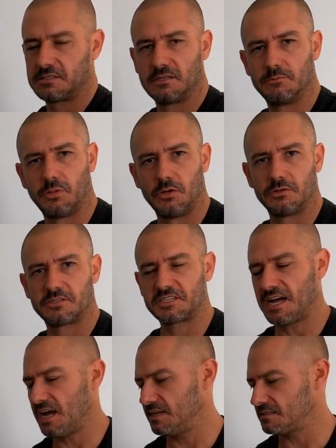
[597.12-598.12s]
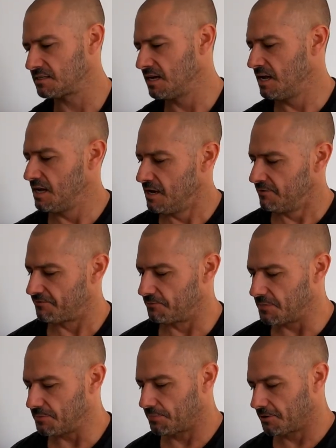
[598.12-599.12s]
on both sides. For
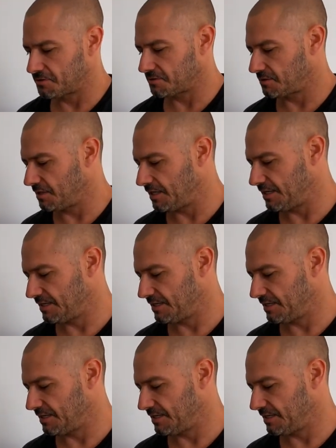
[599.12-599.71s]
me personally,